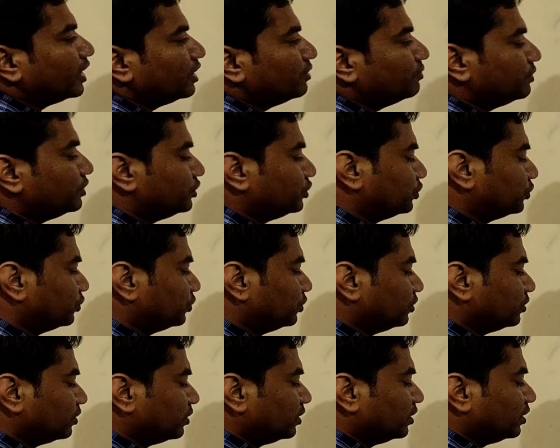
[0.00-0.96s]
can be
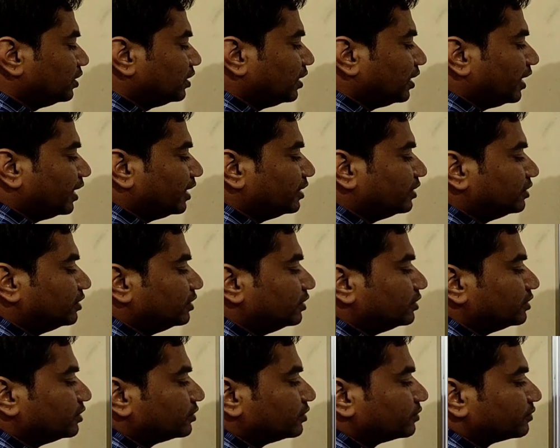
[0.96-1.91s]
shown like
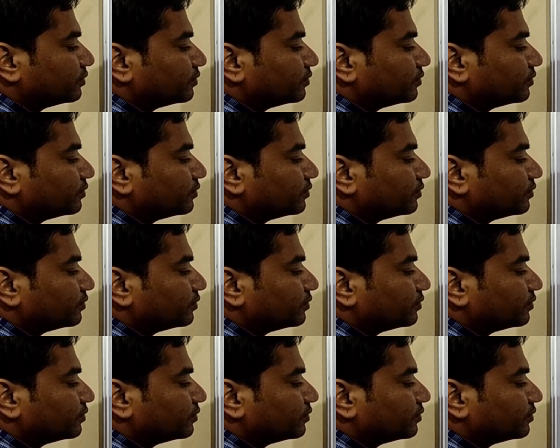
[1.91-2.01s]
this